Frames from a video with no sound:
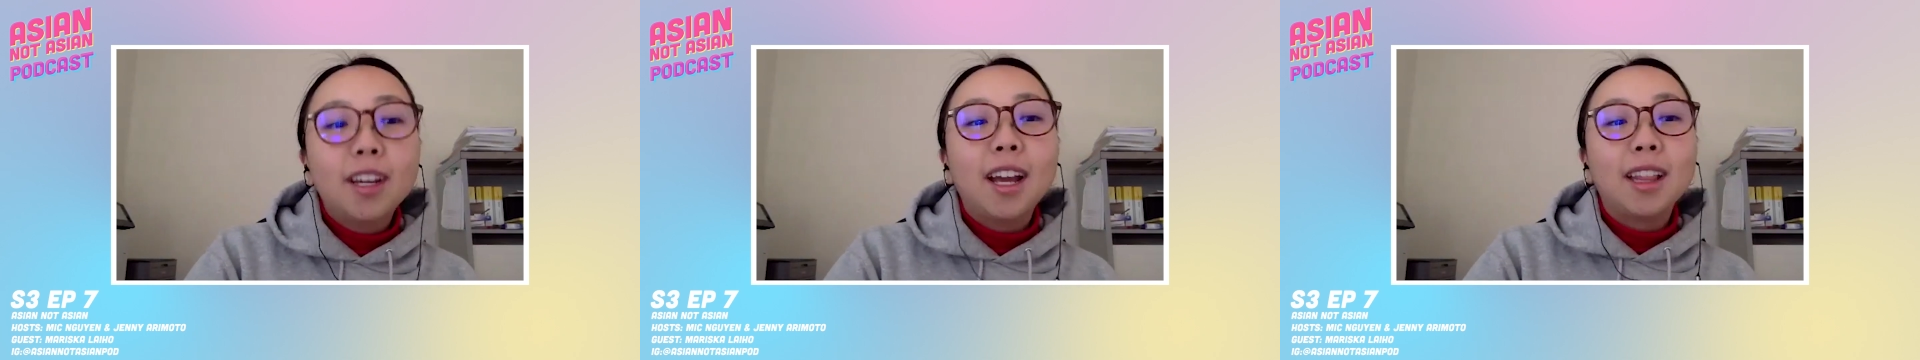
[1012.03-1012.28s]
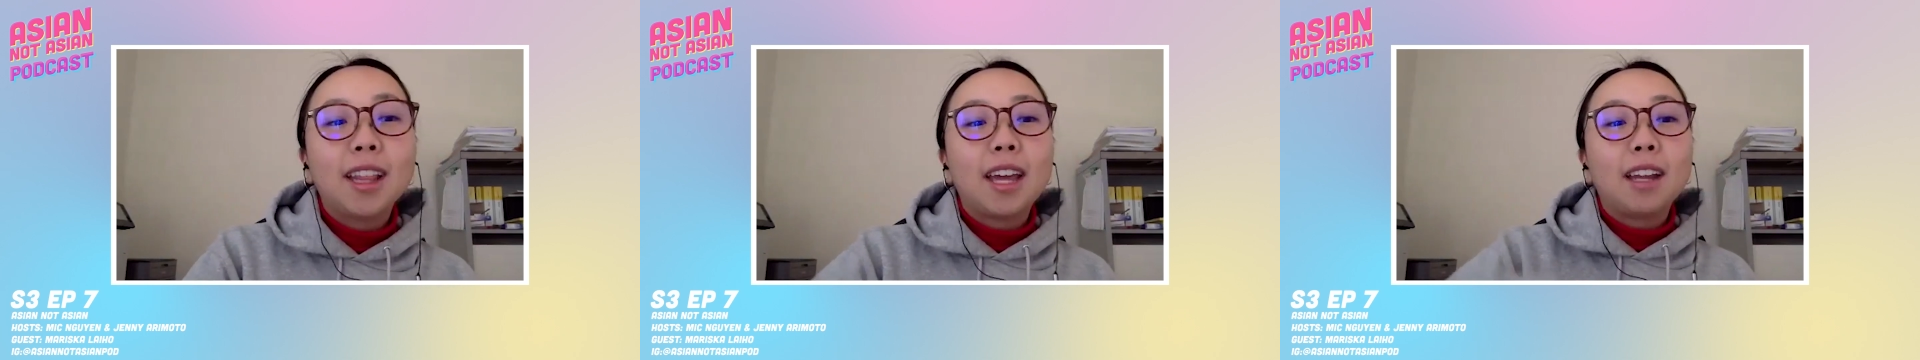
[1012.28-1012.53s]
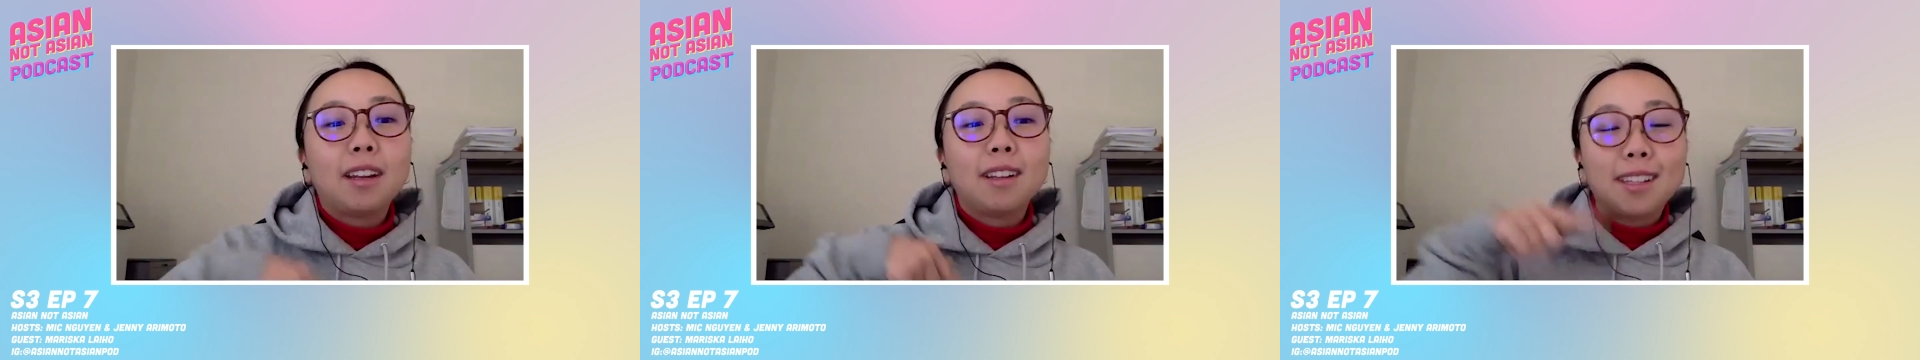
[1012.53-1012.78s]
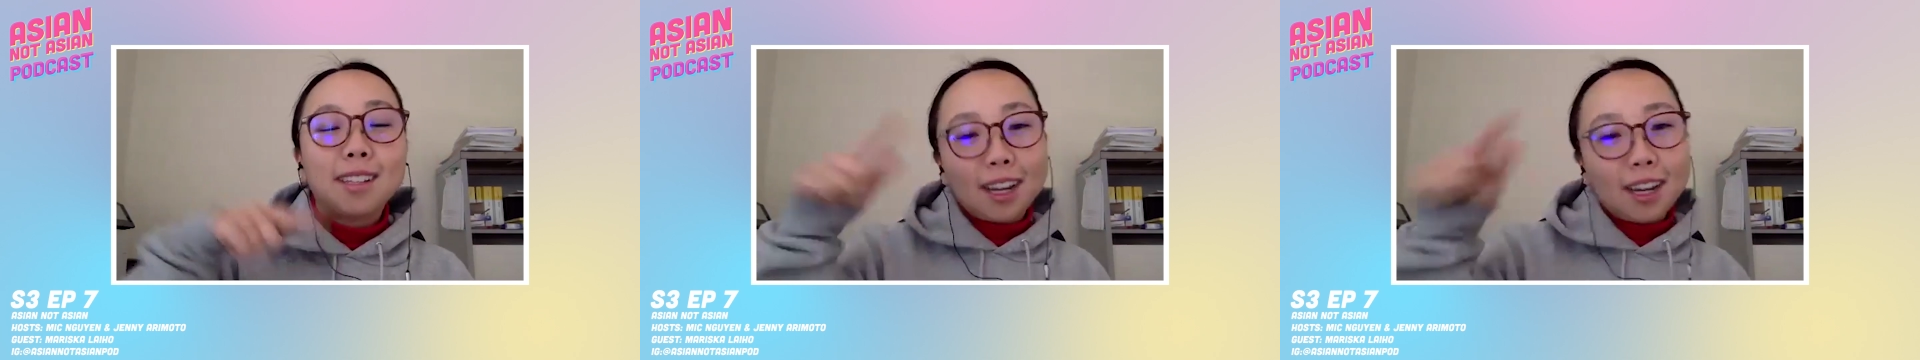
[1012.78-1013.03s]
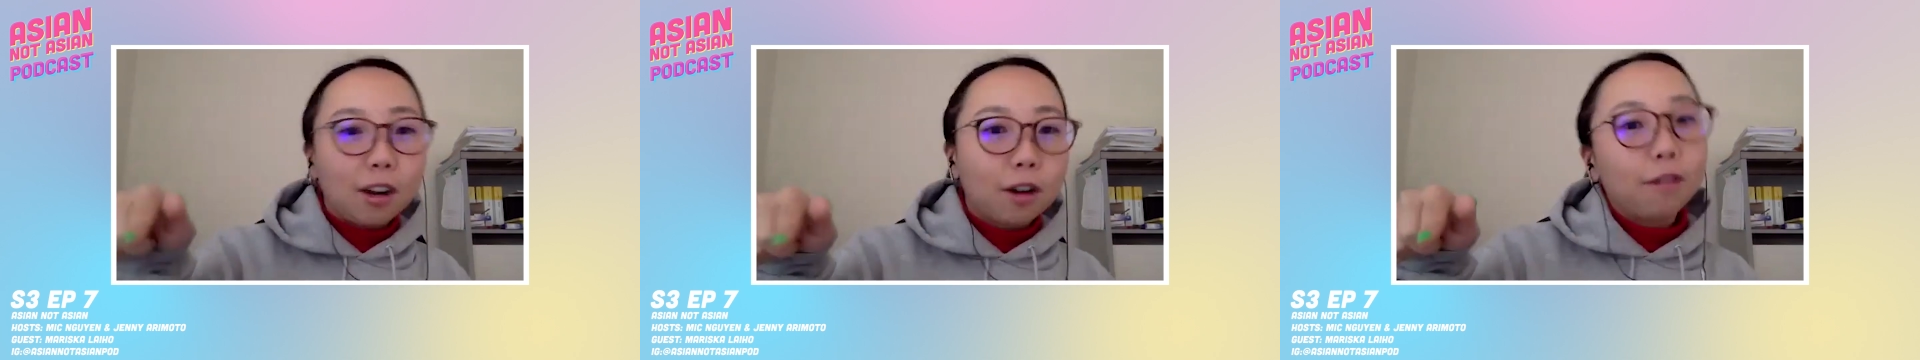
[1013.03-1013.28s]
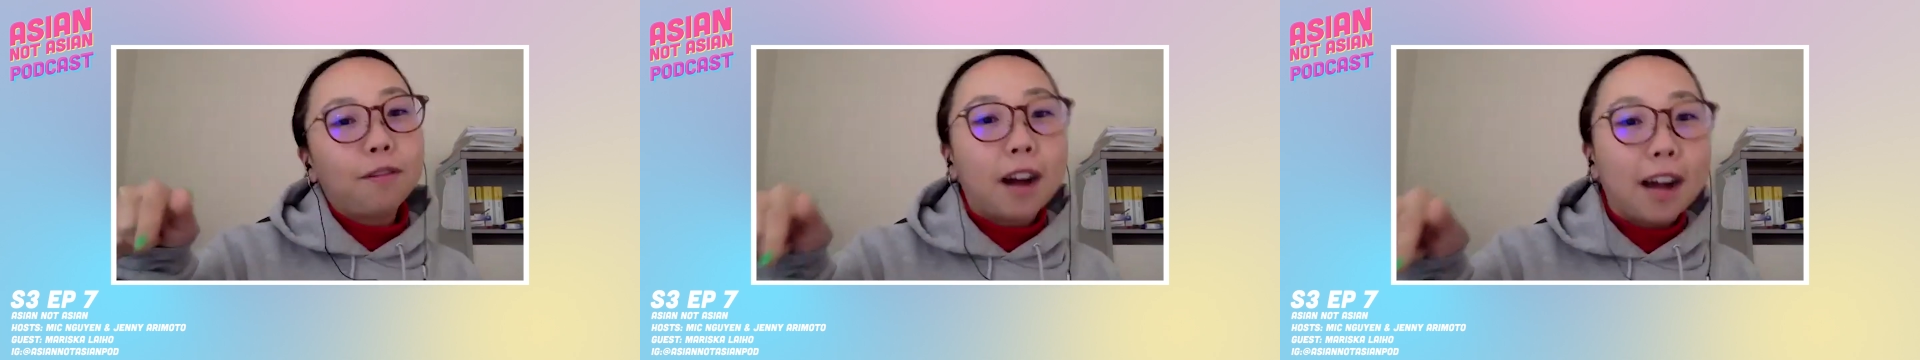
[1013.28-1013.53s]
and then sitting
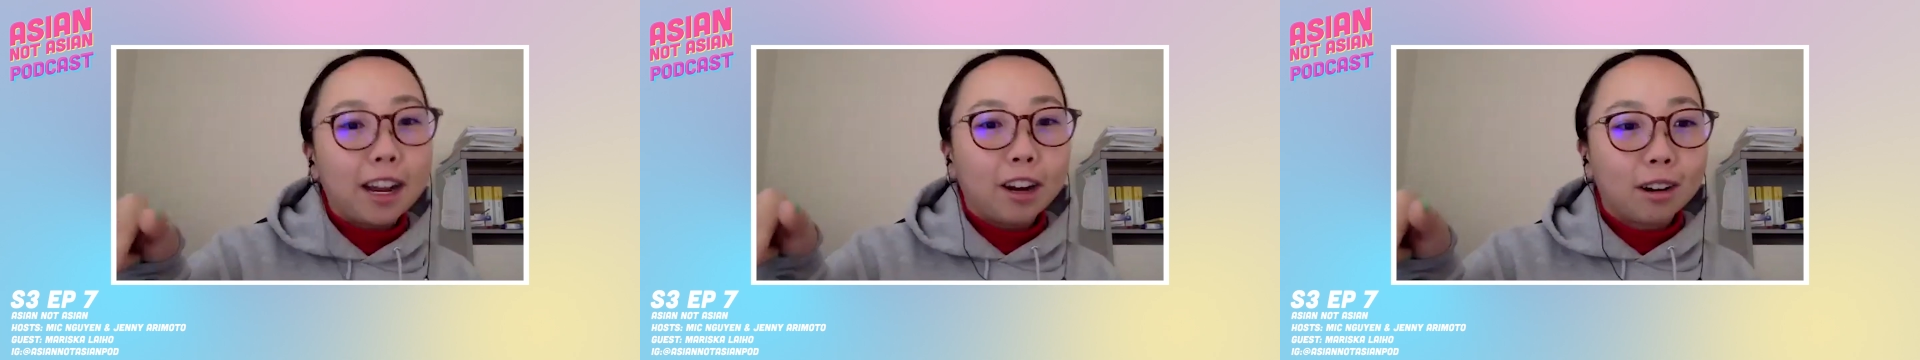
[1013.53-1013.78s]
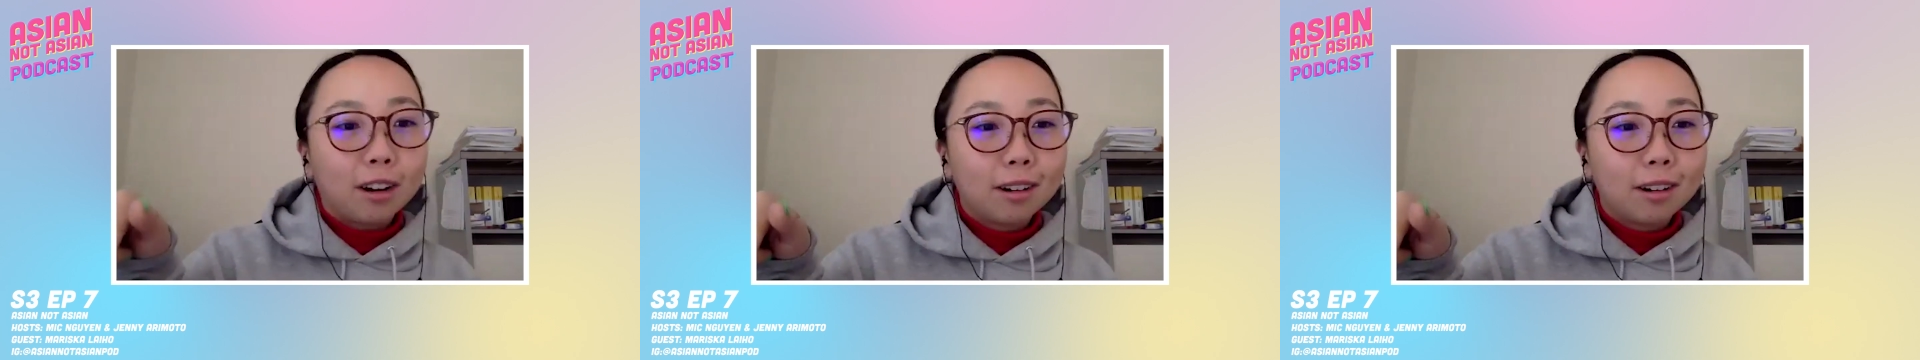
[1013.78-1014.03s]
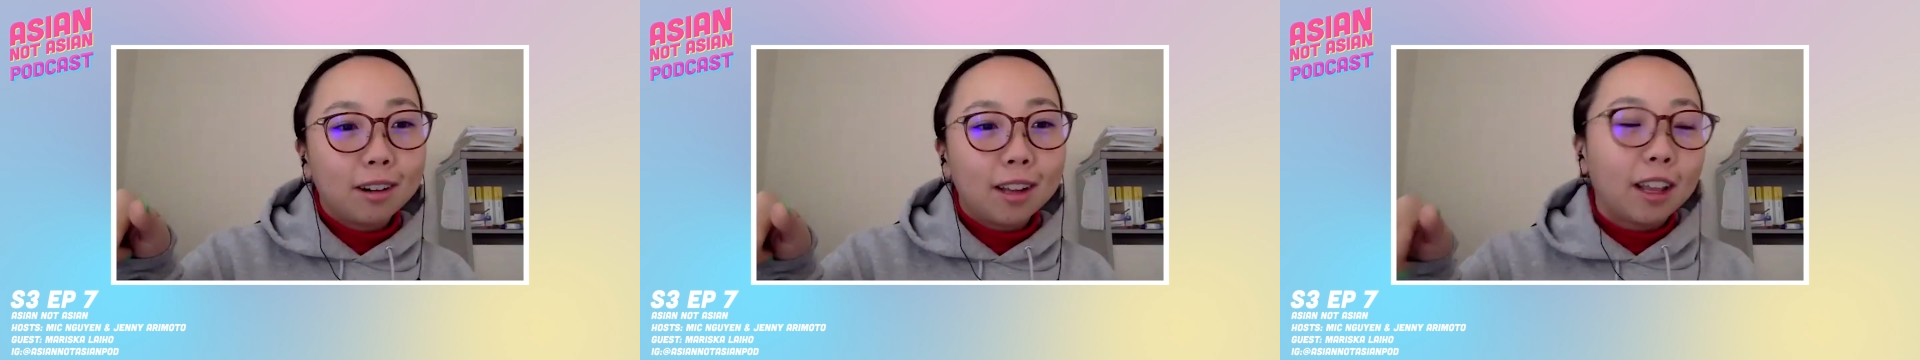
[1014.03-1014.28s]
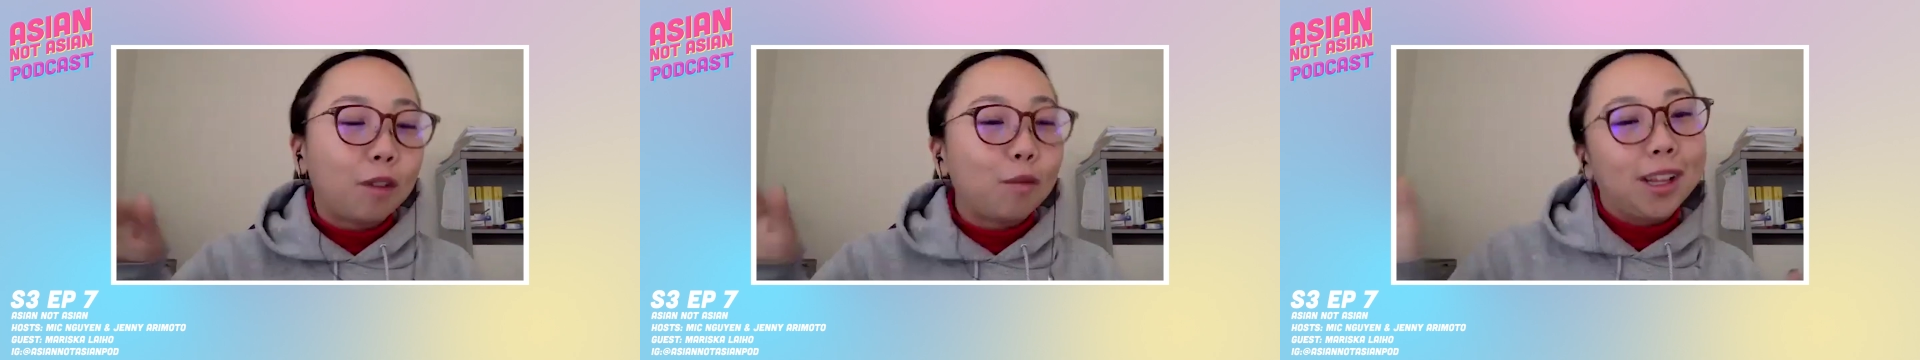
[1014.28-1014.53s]
near a fire and like